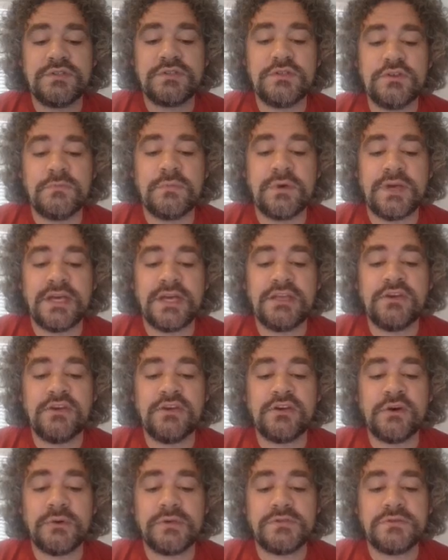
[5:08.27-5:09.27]
too big, you could
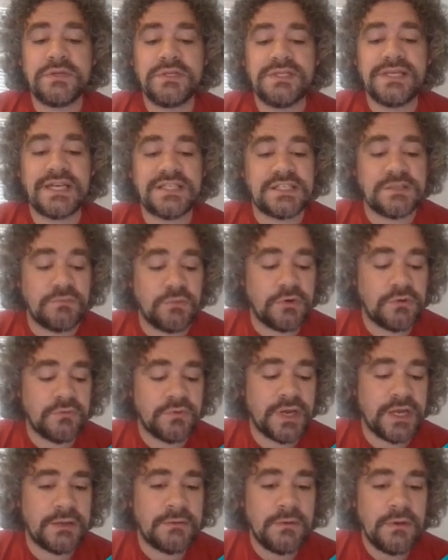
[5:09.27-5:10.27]
always do a decimal,
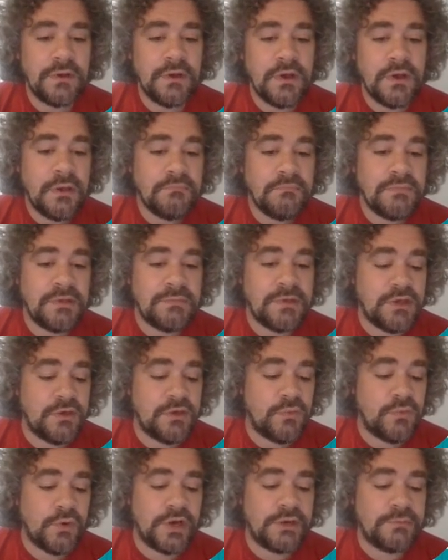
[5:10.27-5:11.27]
right? Maybe
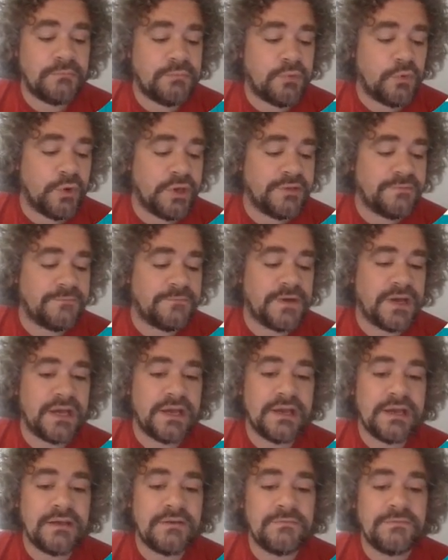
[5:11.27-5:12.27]

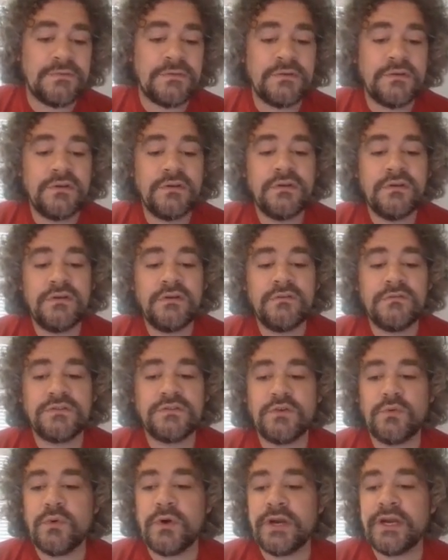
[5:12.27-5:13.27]
1.5,
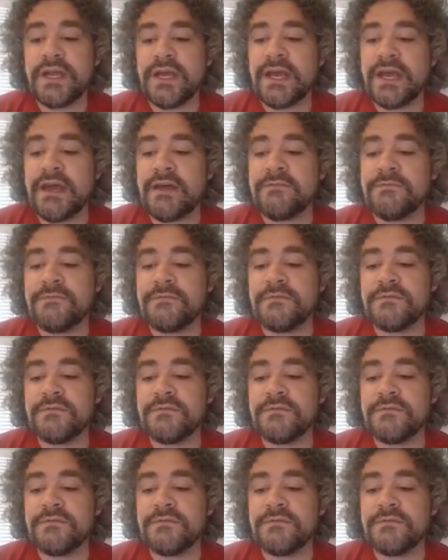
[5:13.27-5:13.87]
so 1.5